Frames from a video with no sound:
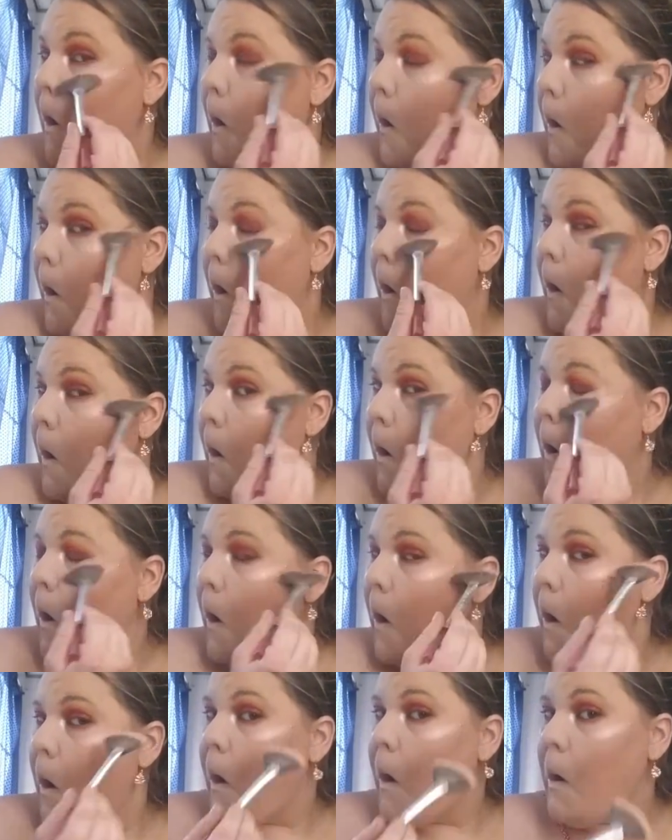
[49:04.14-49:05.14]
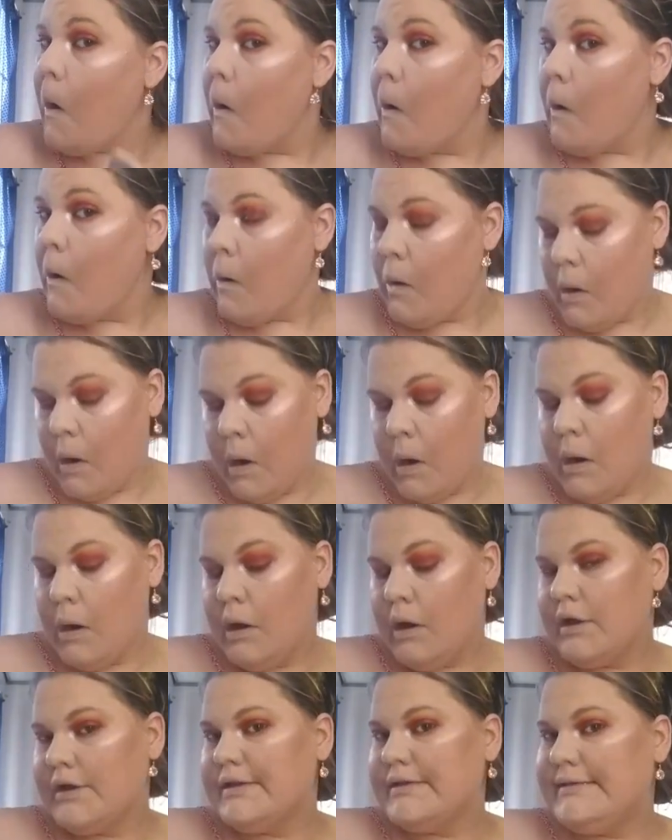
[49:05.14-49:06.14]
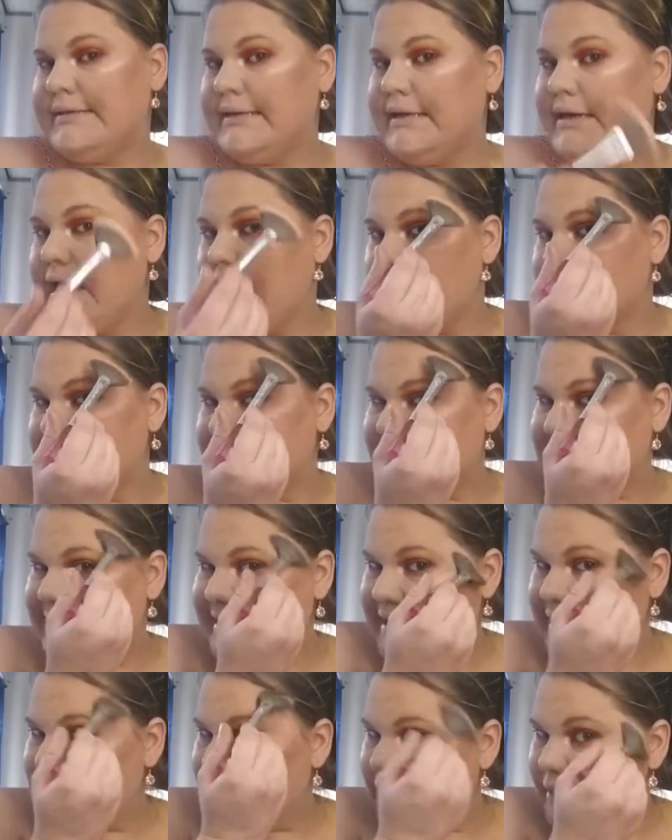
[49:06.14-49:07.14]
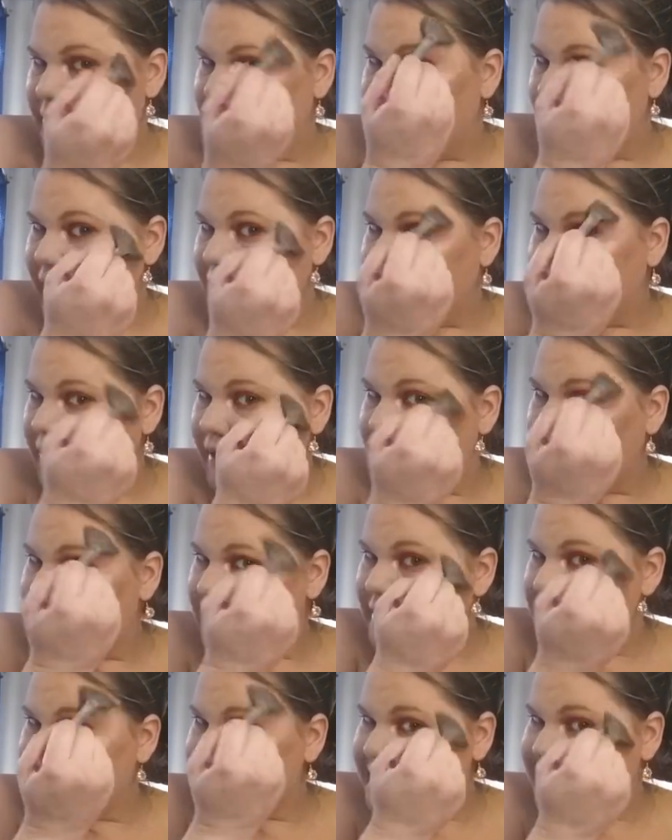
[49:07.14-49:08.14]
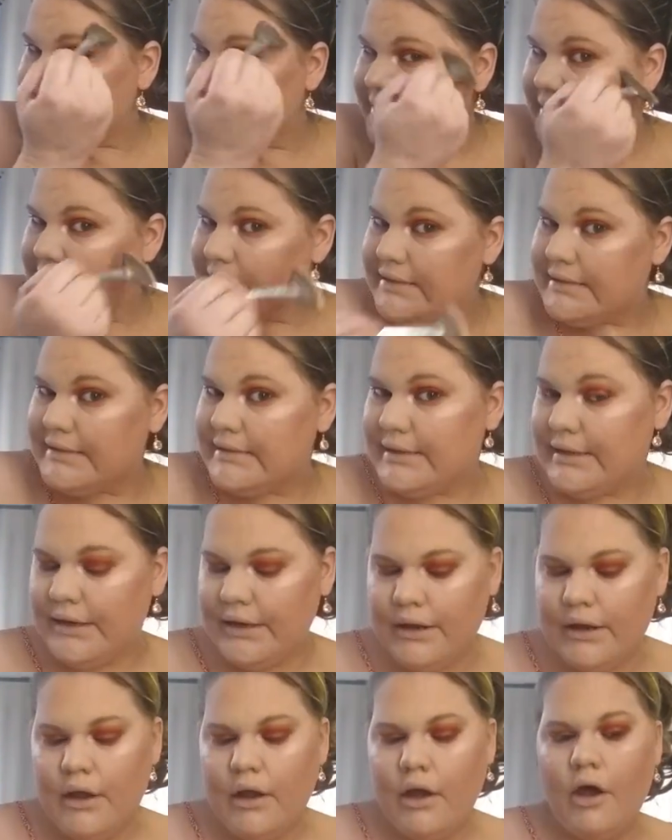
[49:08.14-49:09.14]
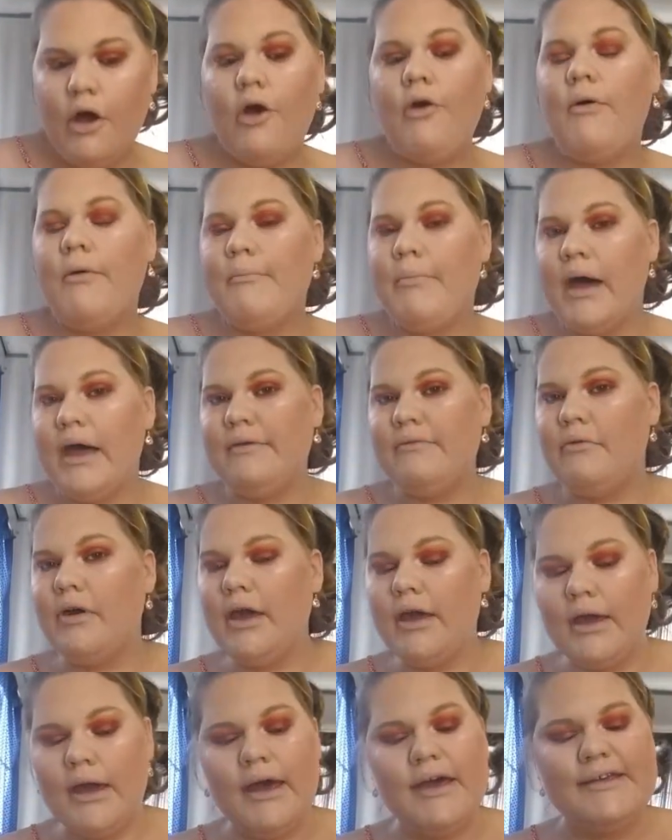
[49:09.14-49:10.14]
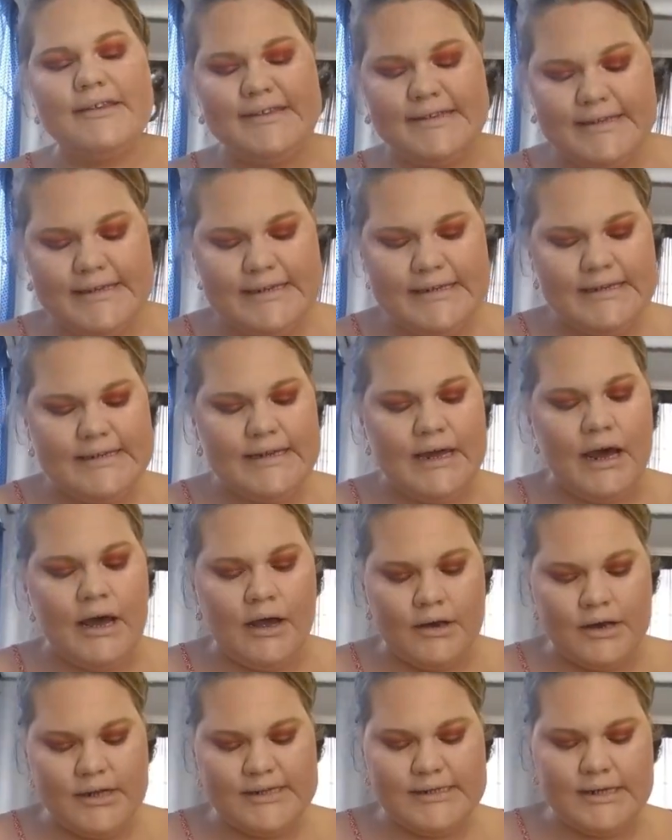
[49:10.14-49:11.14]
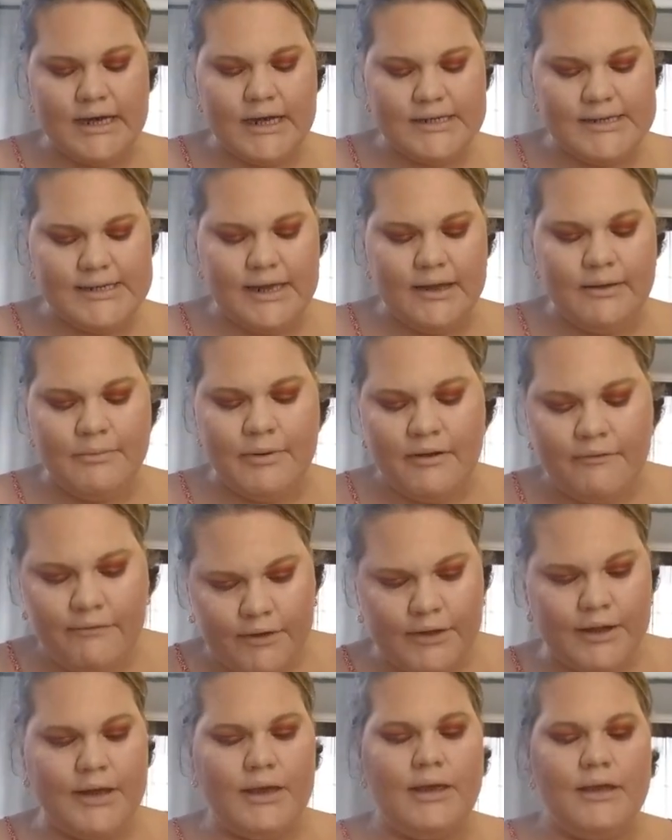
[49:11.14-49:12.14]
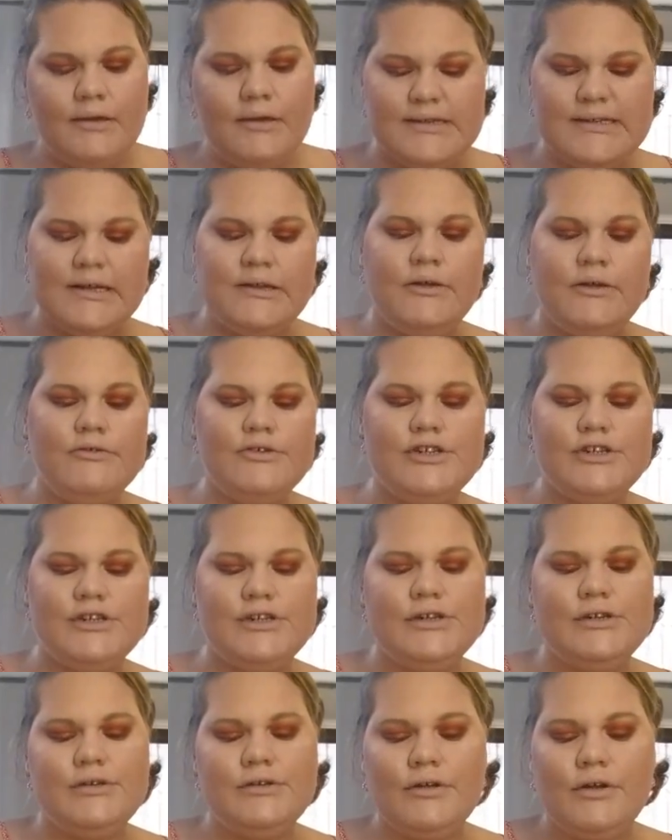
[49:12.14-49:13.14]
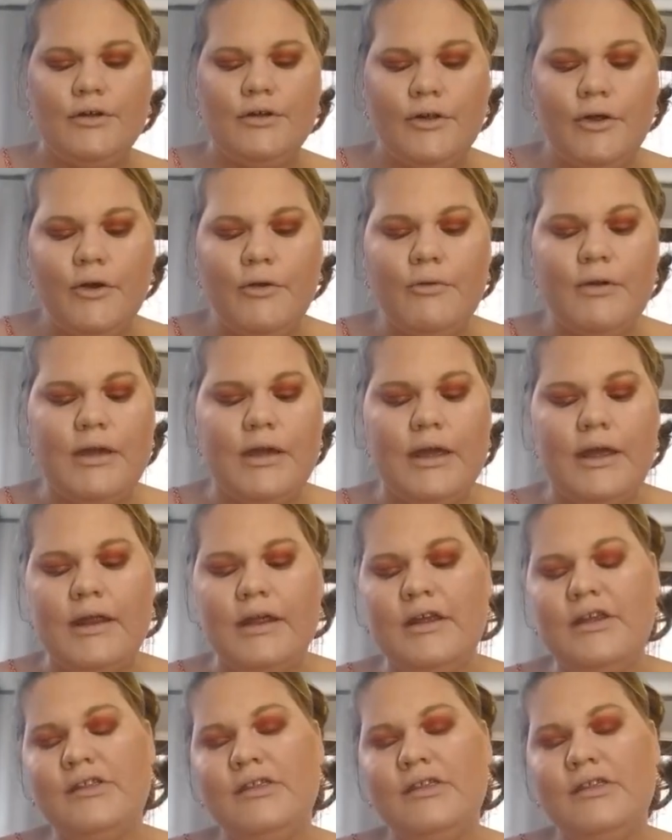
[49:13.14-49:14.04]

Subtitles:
See how sickening and blinding this is? Oh, and by the way, guys, this is the Anastasia Beverly Hills Glow Kit in the shade Sugar.